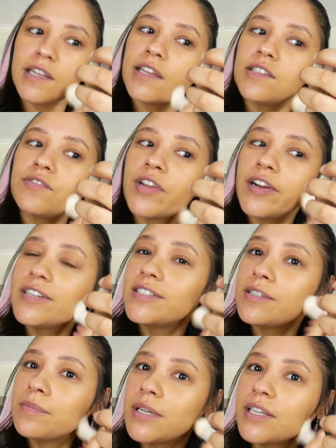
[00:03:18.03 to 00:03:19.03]
it's very
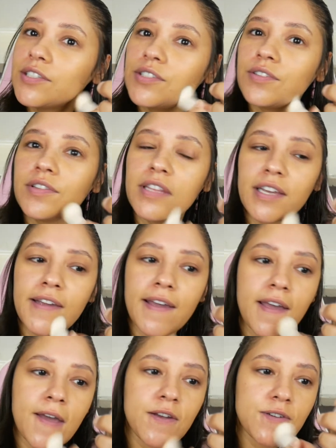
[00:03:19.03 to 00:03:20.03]
similar to the
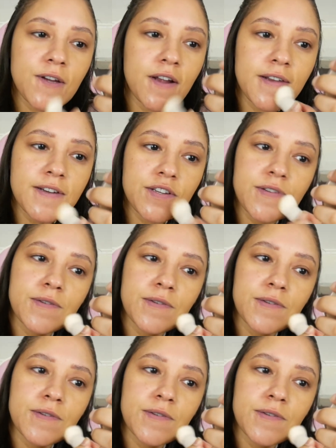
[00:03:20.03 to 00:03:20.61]
Charlotte